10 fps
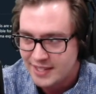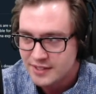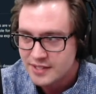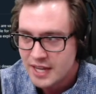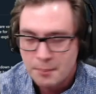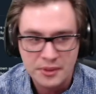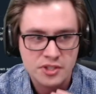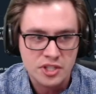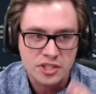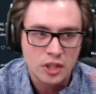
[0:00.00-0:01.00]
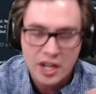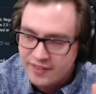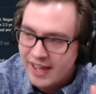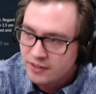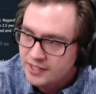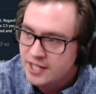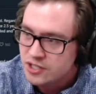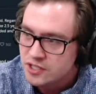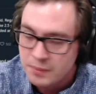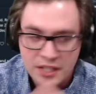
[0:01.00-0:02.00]
things, but there's just a lot of
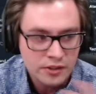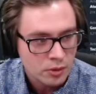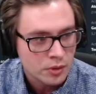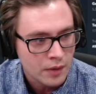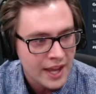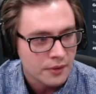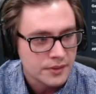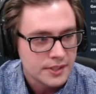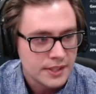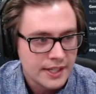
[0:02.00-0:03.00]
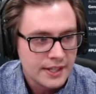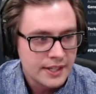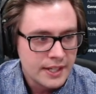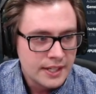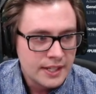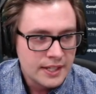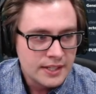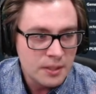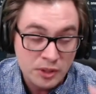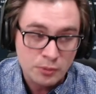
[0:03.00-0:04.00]
allegations being thrown around.
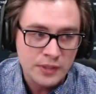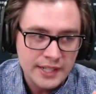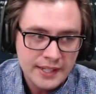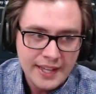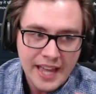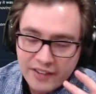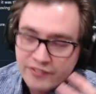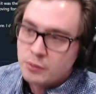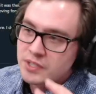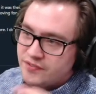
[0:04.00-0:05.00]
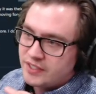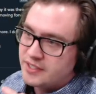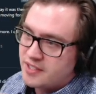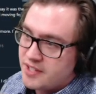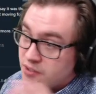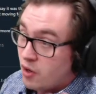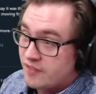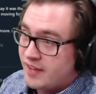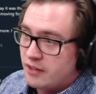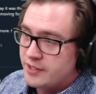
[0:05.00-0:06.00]
Number 3, everyone's feelings in this are
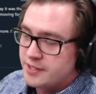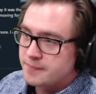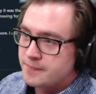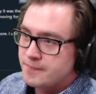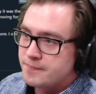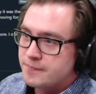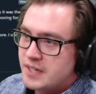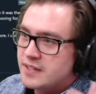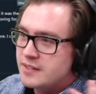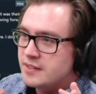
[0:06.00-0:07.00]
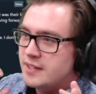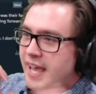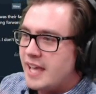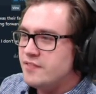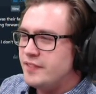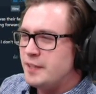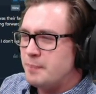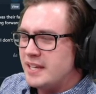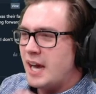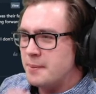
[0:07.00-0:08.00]
valid. Envy
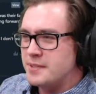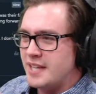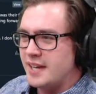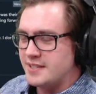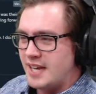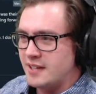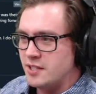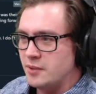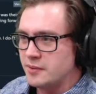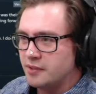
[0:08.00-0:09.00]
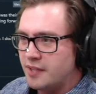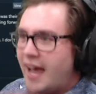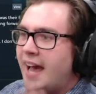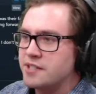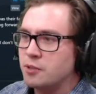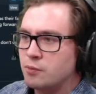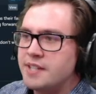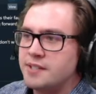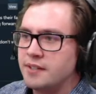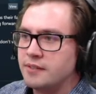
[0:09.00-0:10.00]
being upset at Tectone has a
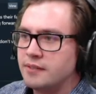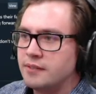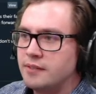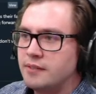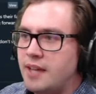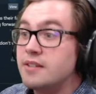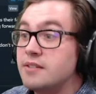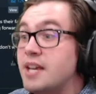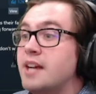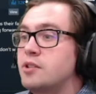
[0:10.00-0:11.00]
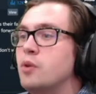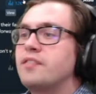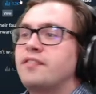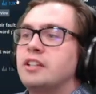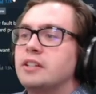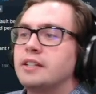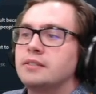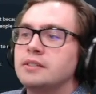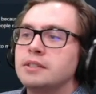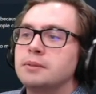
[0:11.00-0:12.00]
reason, and Tectone feeling
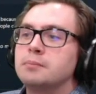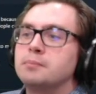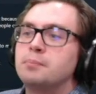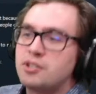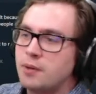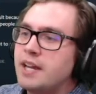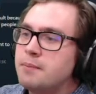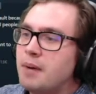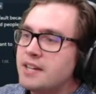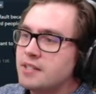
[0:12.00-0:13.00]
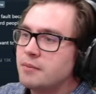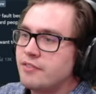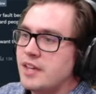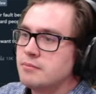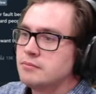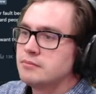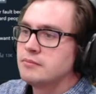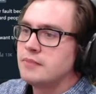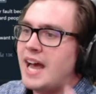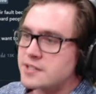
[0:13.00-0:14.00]
betrayed by some of them
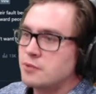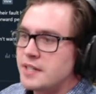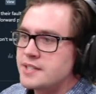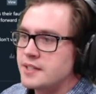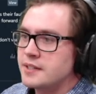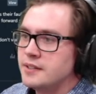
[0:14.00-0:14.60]
has a reason,